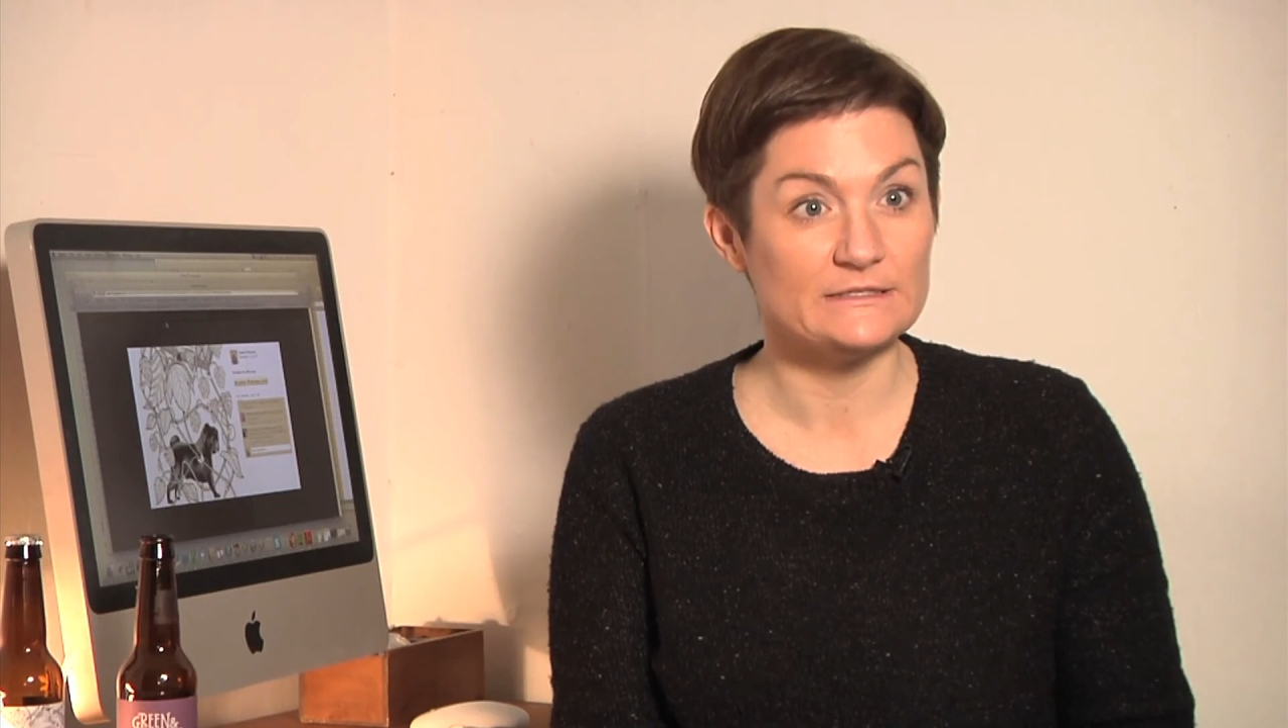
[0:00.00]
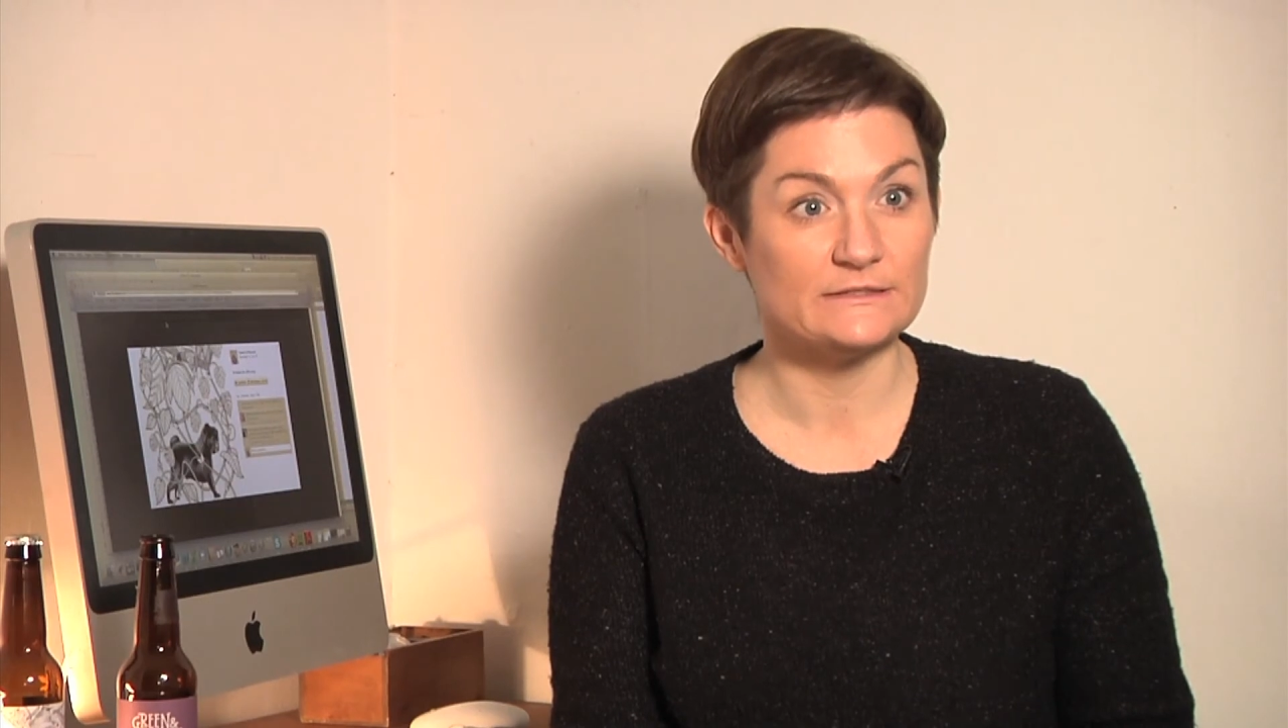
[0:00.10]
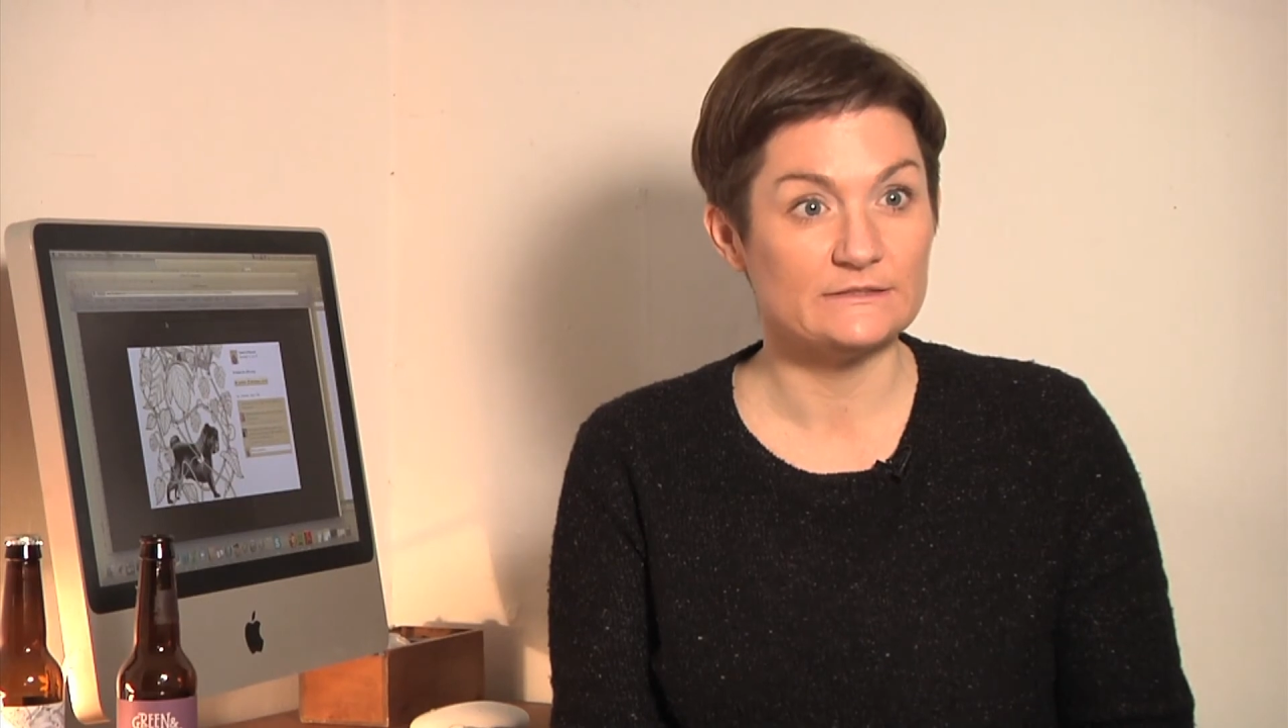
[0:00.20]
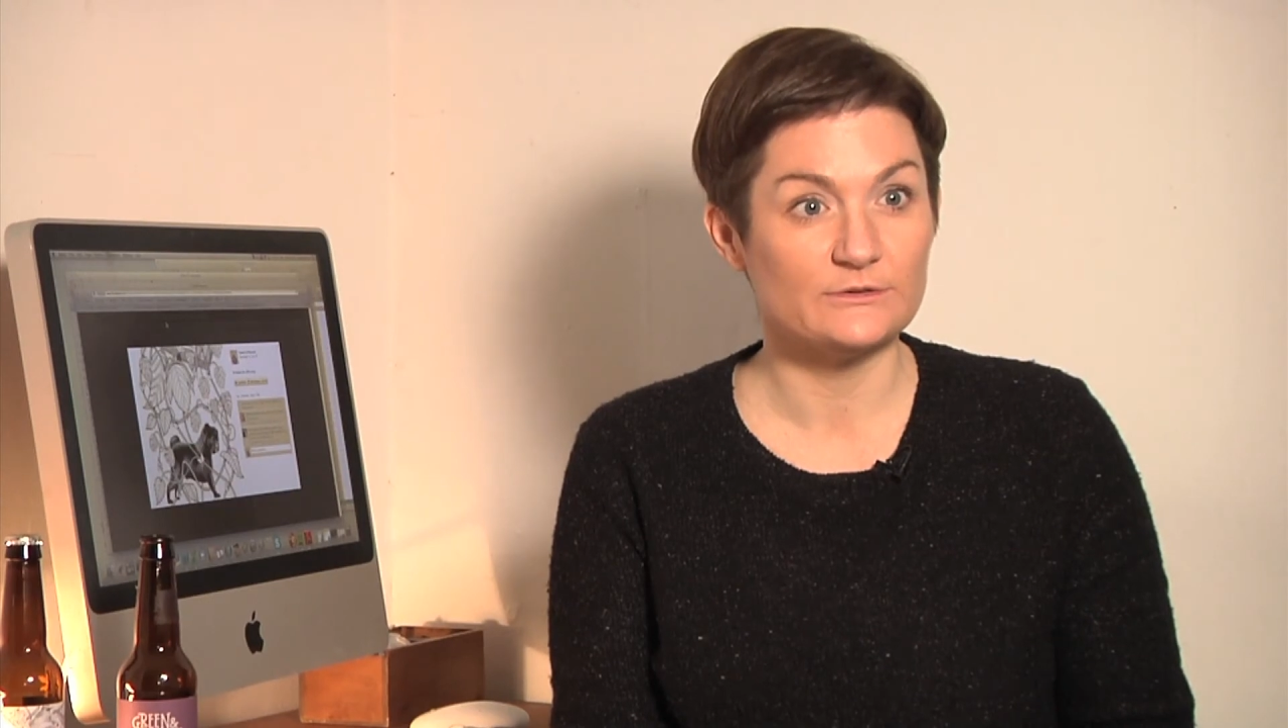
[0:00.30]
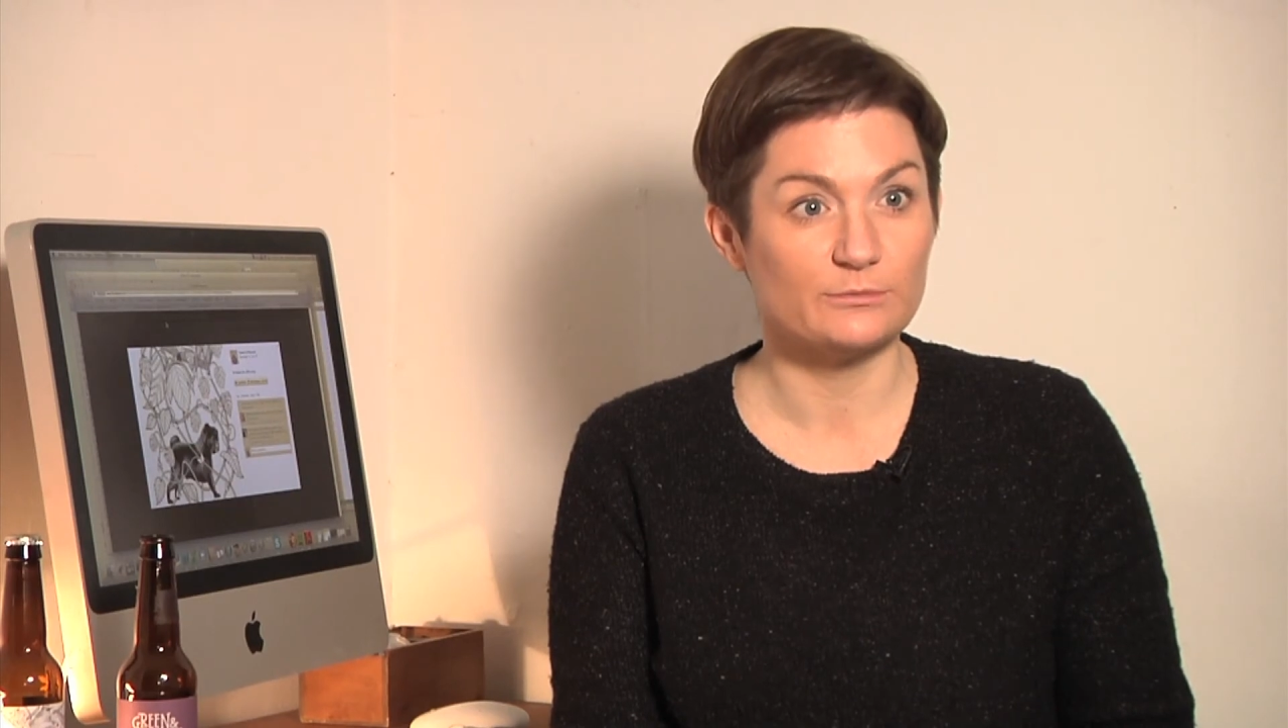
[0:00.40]

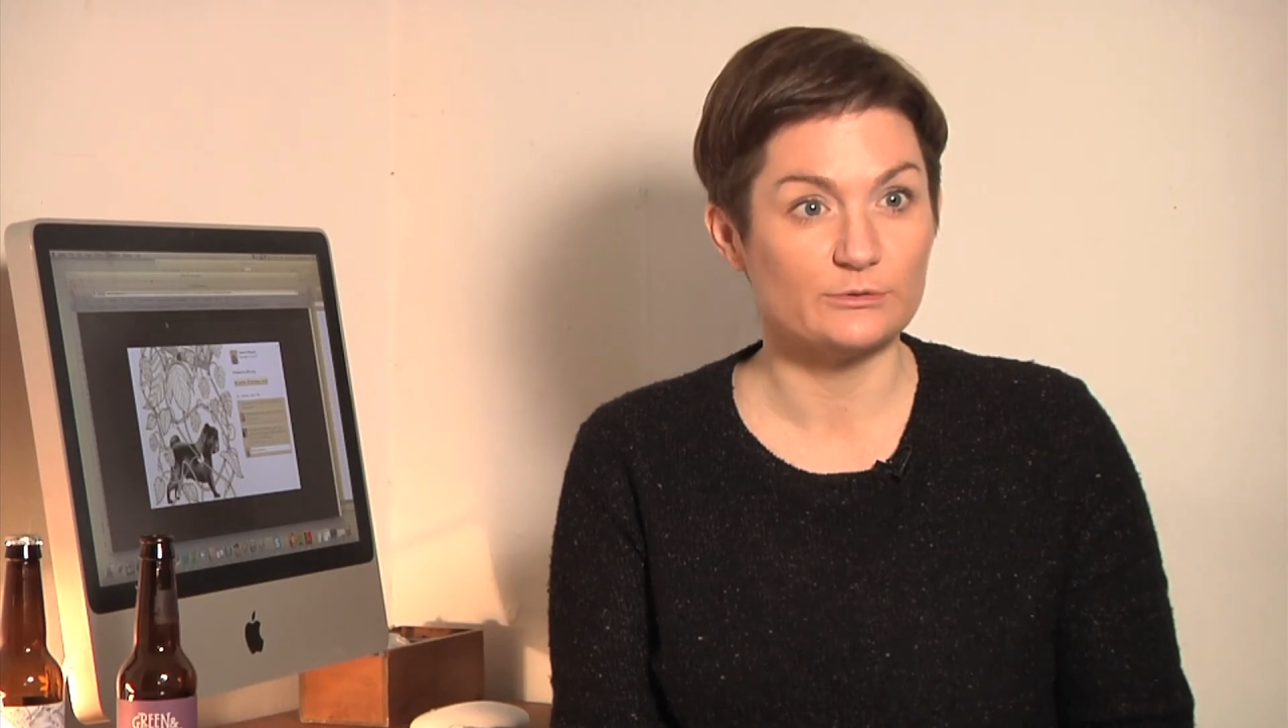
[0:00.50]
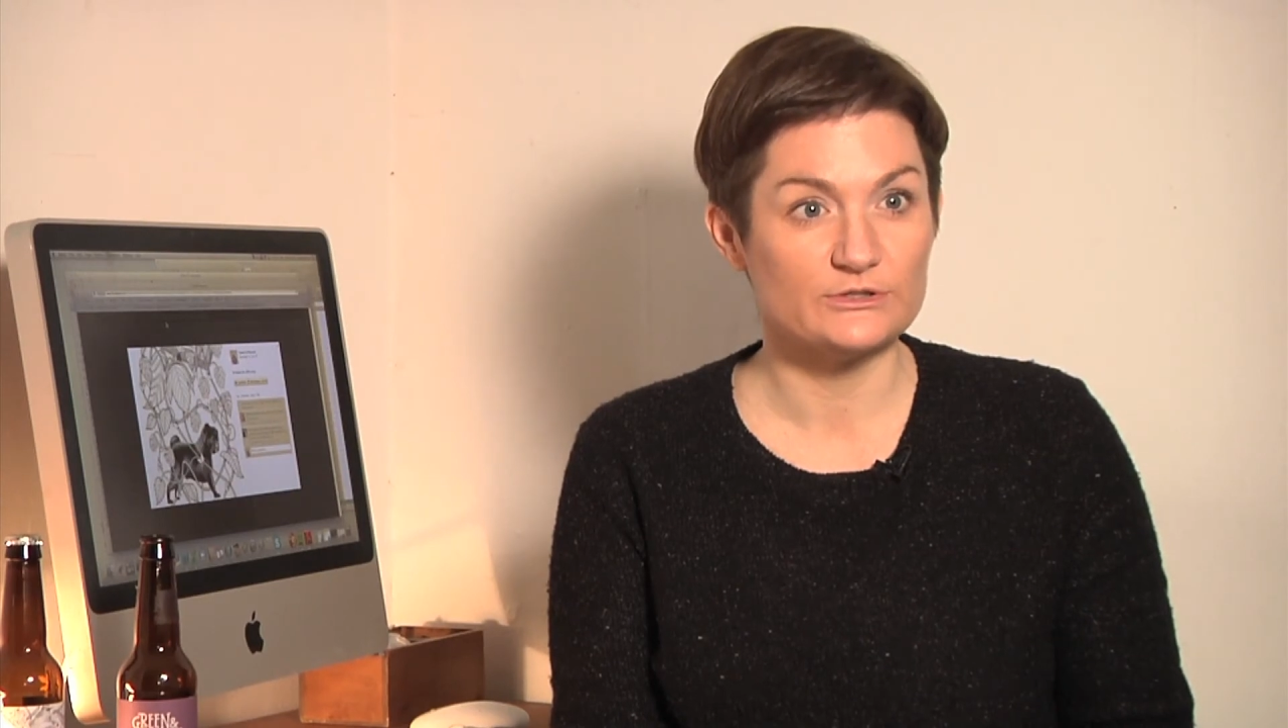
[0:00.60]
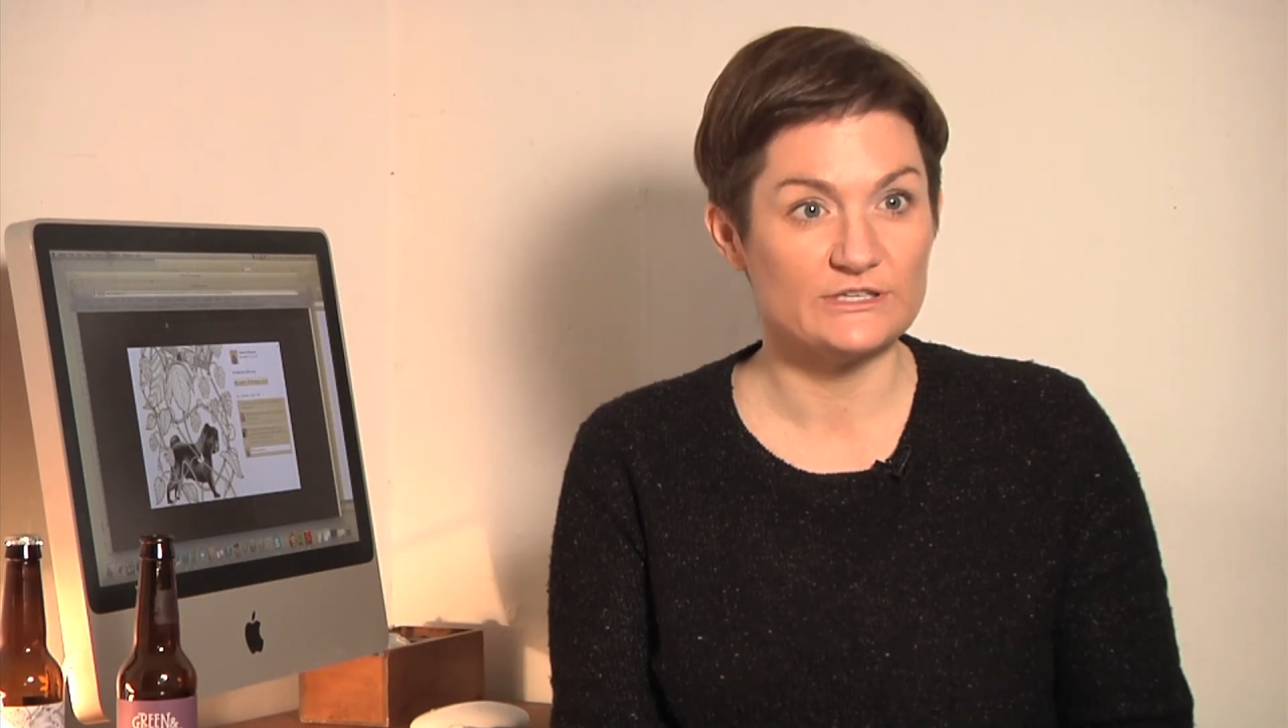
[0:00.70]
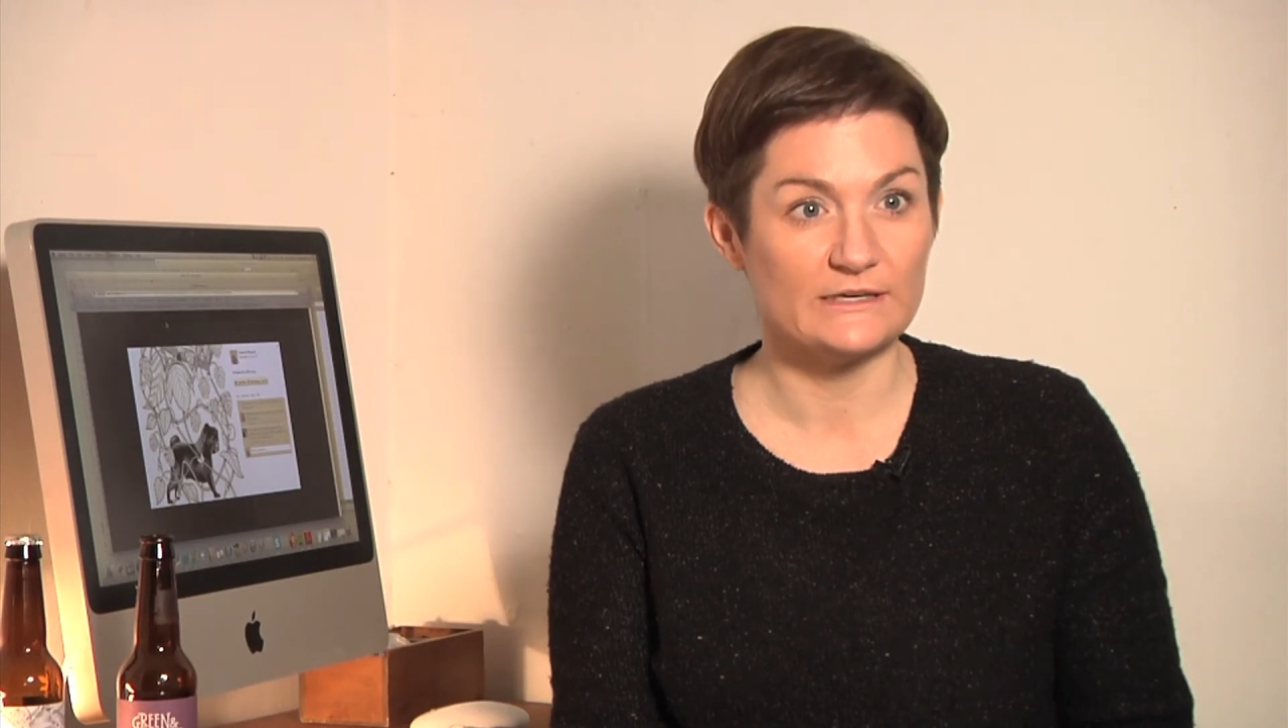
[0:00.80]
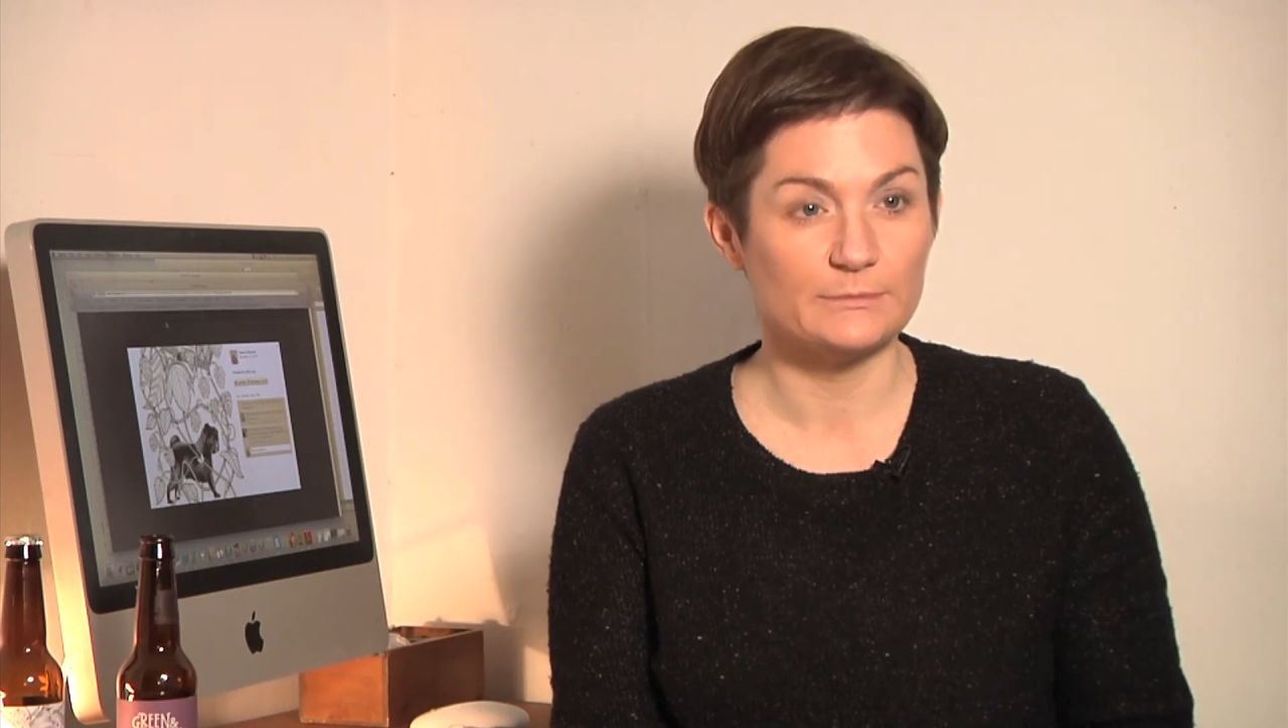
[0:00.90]
a project,